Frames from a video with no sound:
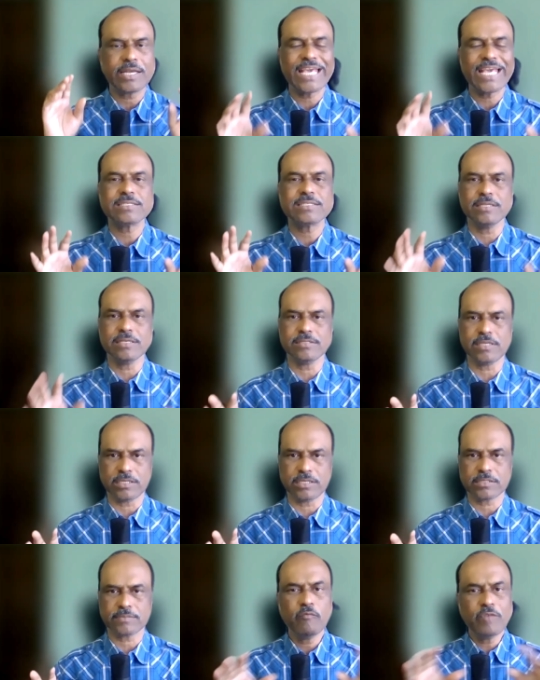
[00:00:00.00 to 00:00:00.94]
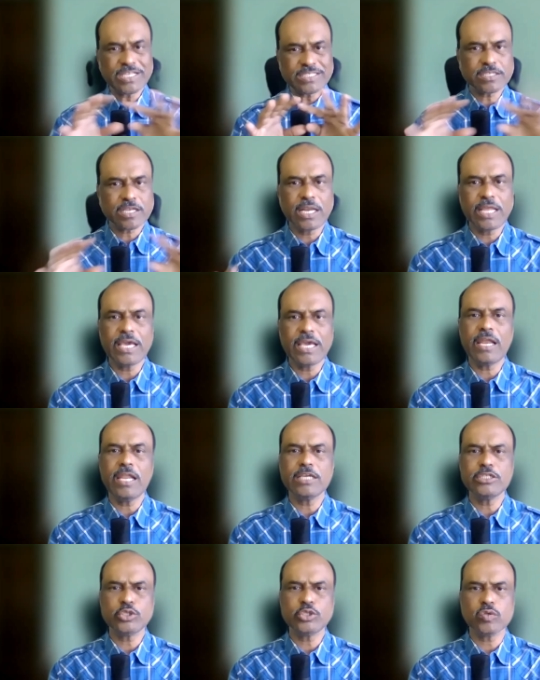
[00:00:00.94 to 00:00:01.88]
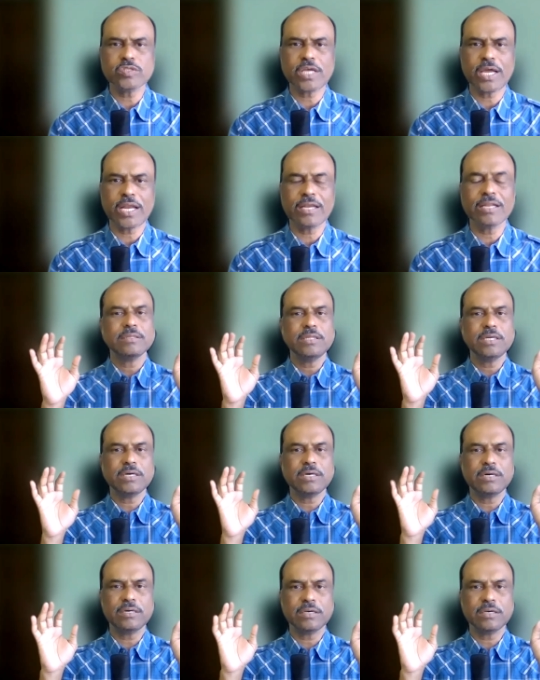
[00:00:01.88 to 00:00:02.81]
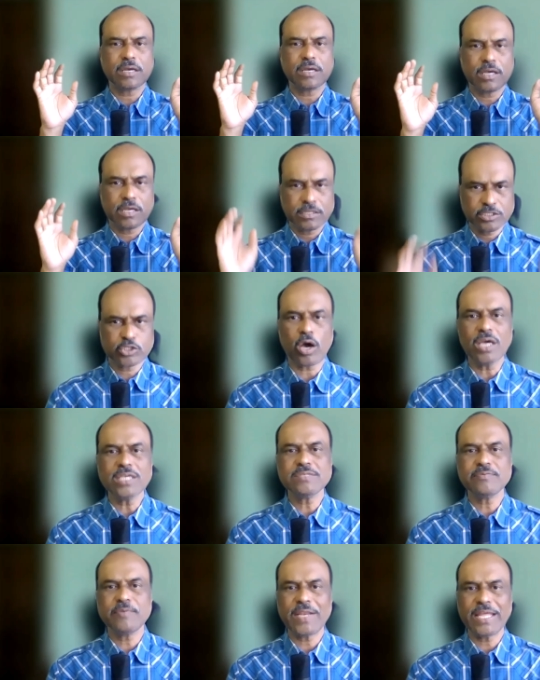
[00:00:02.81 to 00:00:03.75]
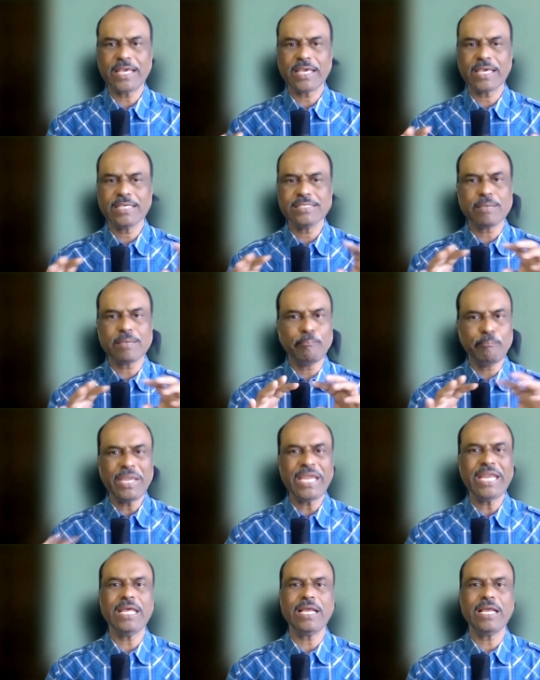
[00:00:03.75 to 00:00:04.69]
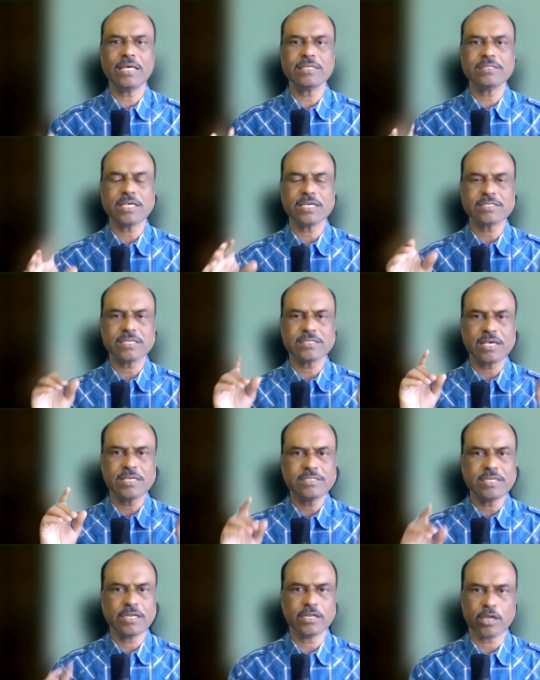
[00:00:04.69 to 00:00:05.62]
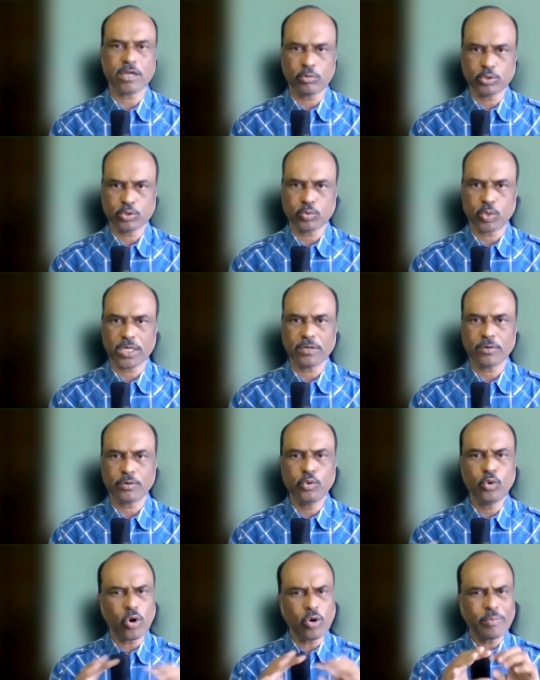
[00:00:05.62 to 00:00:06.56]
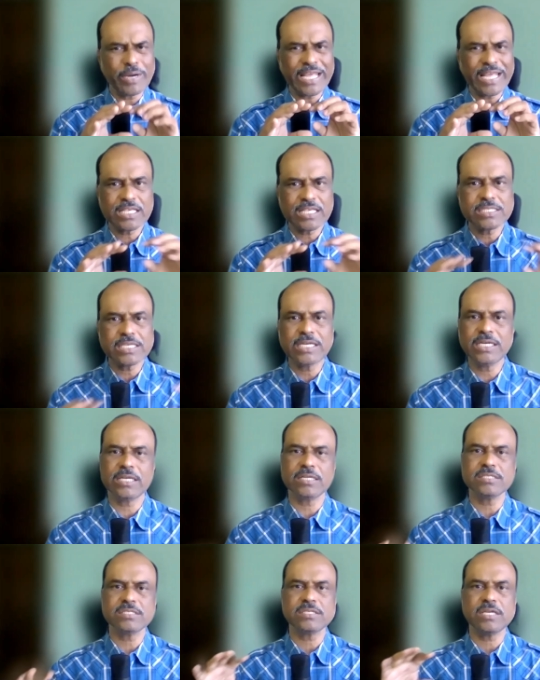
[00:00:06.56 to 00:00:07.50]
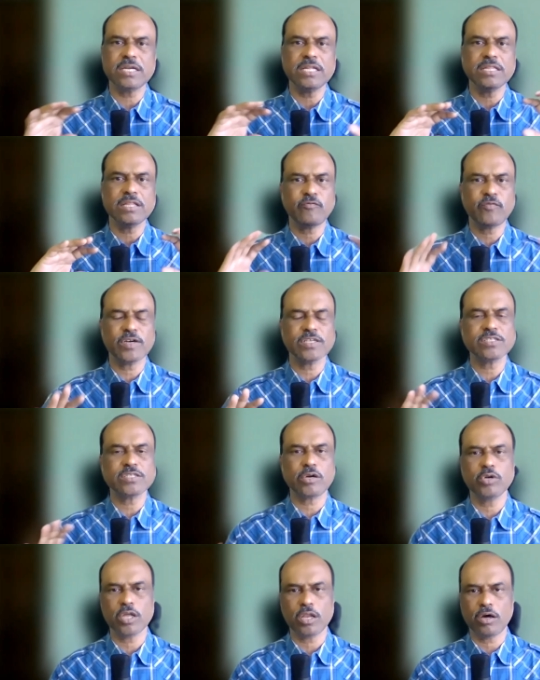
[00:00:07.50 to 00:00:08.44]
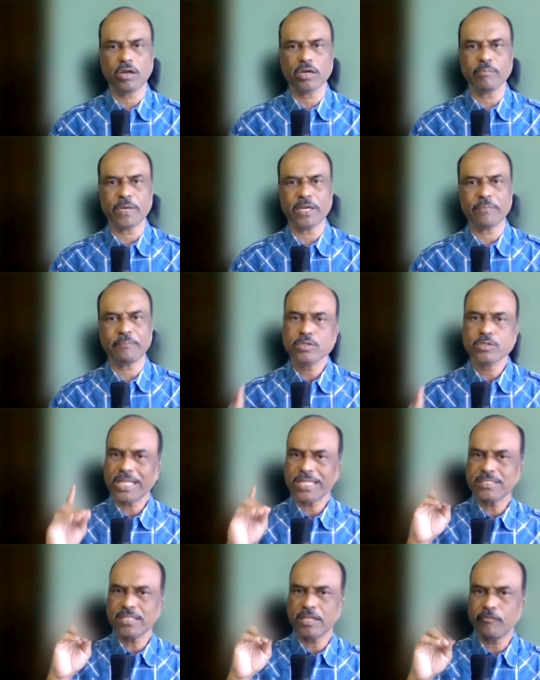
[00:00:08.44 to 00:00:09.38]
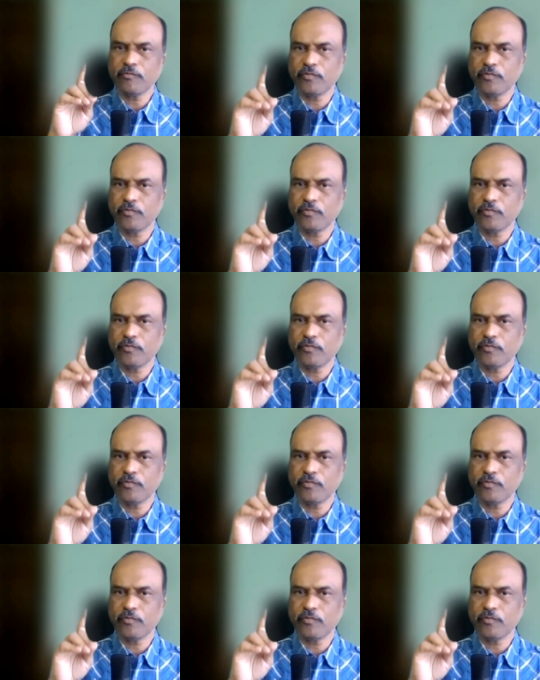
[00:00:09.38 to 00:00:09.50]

takes the seat, which clearly shows that the choice filling is a meaningless exercise in round one. Nobody is interested in the first round allotment. So that's the